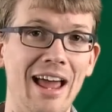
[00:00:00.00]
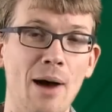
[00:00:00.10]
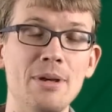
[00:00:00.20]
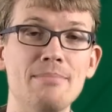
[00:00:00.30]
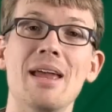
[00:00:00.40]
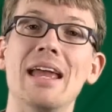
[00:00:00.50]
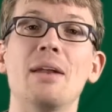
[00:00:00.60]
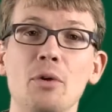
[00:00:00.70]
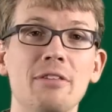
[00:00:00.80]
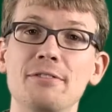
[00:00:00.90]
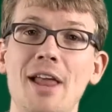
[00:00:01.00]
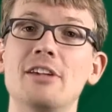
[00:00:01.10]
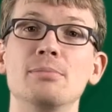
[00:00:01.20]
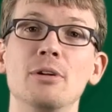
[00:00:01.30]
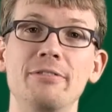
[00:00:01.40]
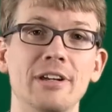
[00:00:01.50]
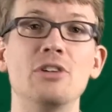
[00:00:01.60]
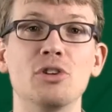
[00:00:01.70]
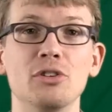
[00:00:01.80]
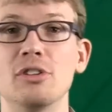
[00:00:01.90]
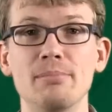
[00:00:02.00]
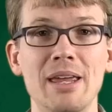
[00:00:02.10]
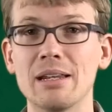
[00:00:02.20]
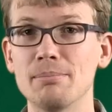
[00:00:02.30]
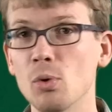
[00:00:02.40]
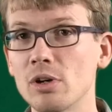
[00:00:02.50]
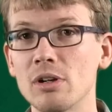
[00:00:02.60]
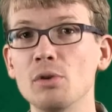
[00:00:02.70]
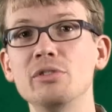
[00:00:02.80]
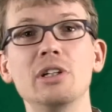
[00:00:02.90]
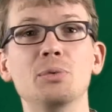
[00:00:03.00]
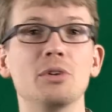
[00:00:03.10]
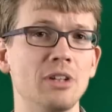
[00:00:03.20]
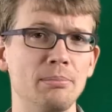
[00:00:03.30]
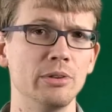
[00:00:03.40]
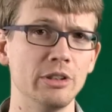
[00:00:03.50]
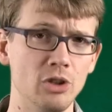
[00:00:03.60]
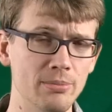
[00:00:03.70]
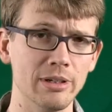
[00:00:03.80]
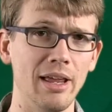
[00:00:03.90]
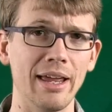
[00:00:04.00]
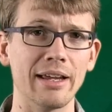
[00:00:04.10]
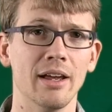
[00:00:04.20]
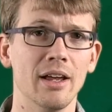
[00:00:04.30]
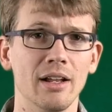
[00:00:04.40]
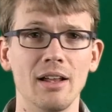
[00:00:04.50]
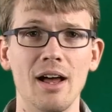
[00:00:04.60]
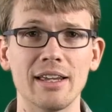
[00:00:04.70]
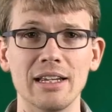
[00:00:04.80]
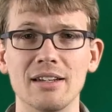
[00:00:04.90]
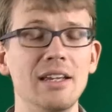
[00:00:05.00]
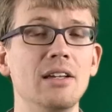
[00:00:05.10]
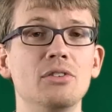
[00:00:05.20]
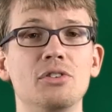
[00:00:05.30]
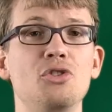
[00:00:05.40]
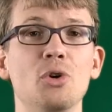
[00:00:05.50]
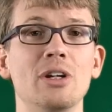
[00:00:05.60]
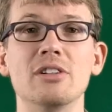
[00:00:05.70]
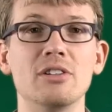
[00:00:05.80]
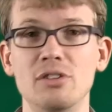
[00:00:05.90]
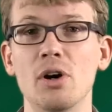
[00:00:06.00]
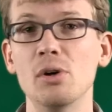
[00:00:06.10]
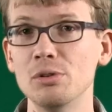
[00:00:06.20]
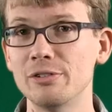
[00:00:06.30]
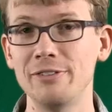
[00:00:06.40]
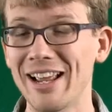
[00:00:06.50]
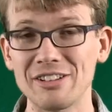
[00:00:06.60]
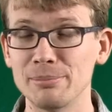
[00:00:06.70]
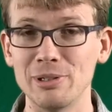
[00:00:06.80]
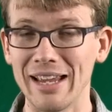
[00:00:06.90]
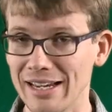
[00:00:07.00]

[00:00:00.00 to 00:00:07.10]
now be made with flexible features to make it more closely resemble a human leg. Locking knees, jointed toes, flexible